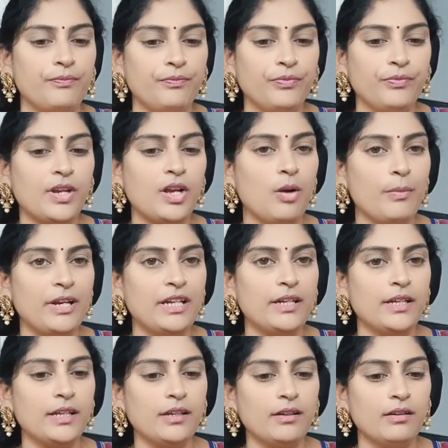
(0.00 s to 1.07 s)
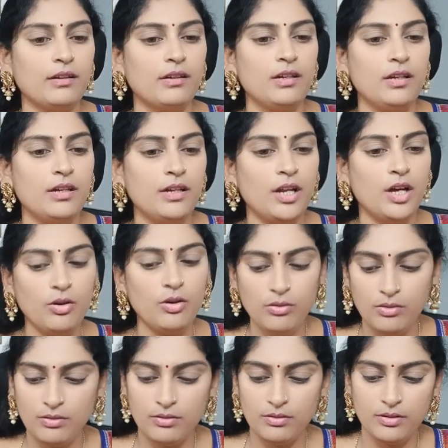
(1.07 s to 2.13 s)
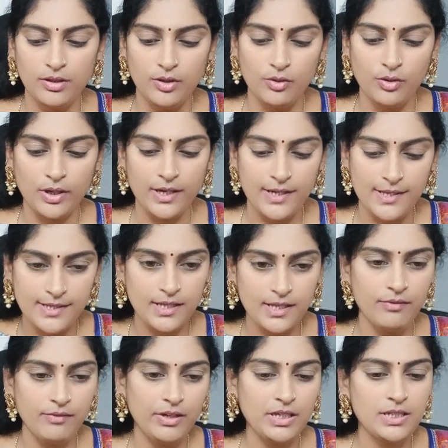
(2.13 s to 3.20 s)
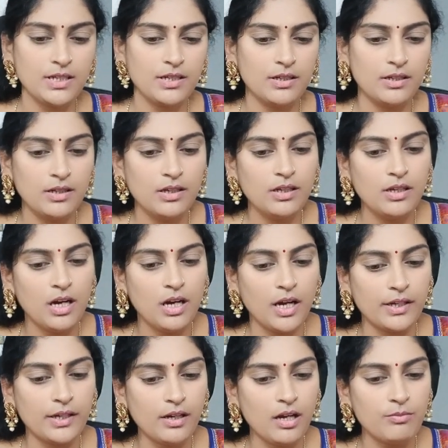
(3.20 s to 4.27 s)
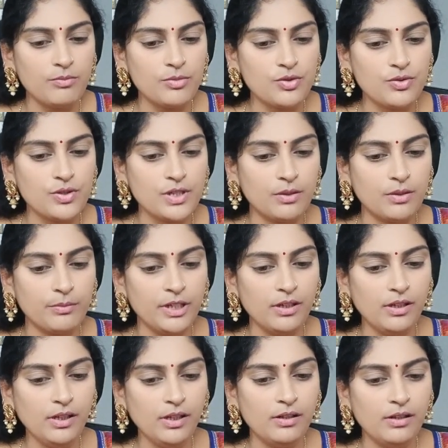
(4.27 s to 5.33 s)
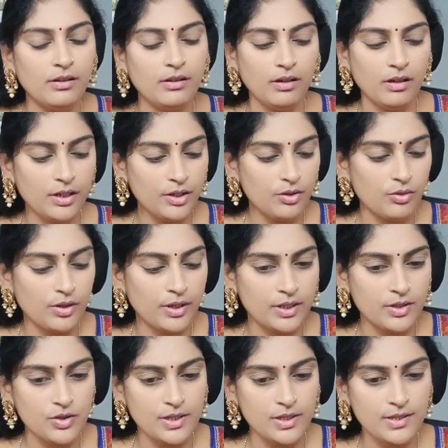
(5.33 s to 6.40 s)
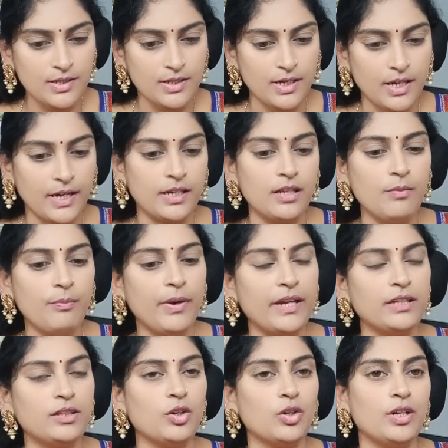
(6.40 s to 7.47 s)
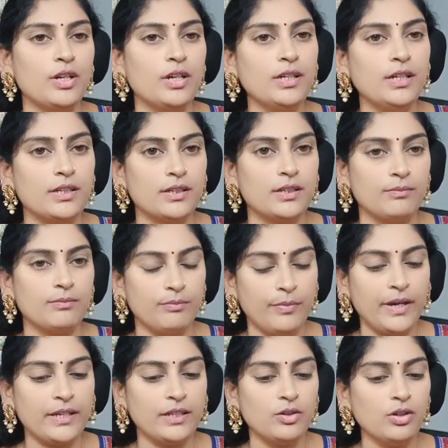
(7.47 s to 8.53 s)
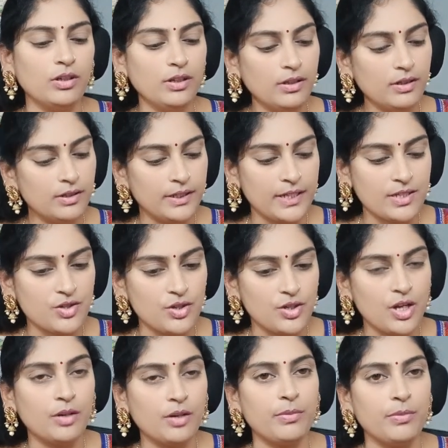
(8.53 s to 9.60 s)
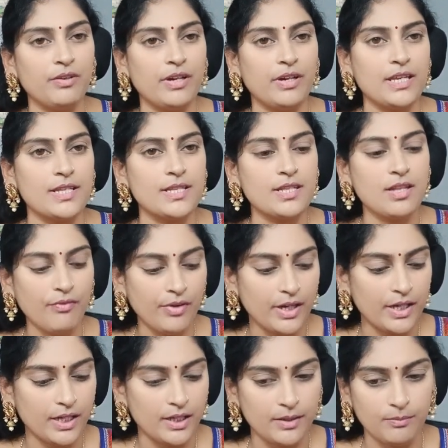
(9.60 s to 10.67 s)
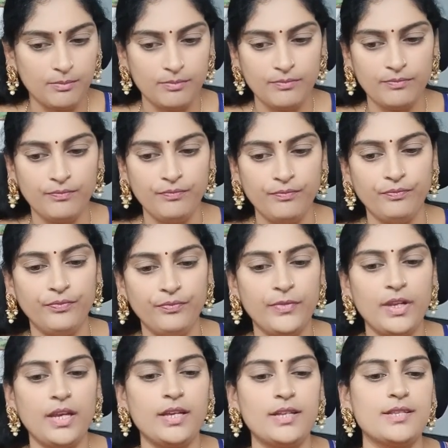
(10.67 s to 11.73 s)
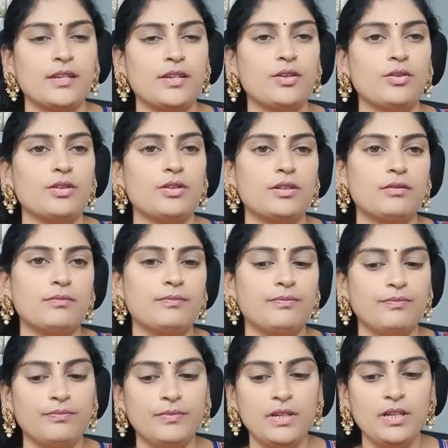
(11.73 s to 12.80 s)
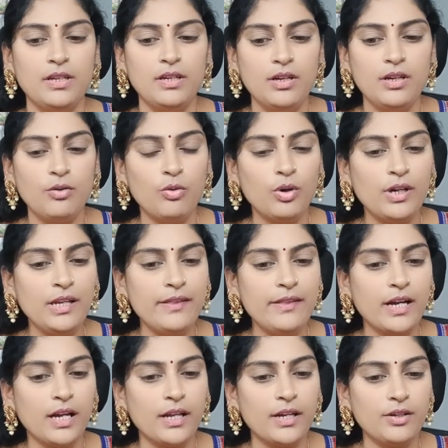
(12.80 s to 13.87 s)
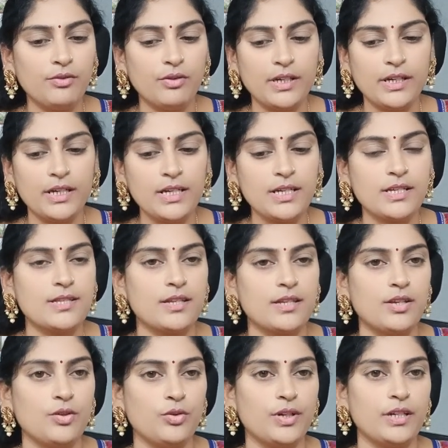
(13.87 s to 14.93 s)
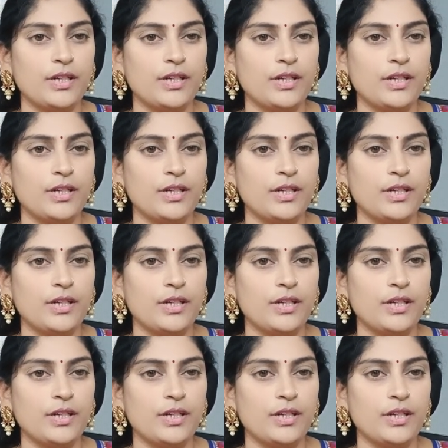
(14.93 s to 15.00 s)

Commenting. Now you can save it and come to terminal, and you can just write the Python test.py is the file. Execute. Only the current one get executed.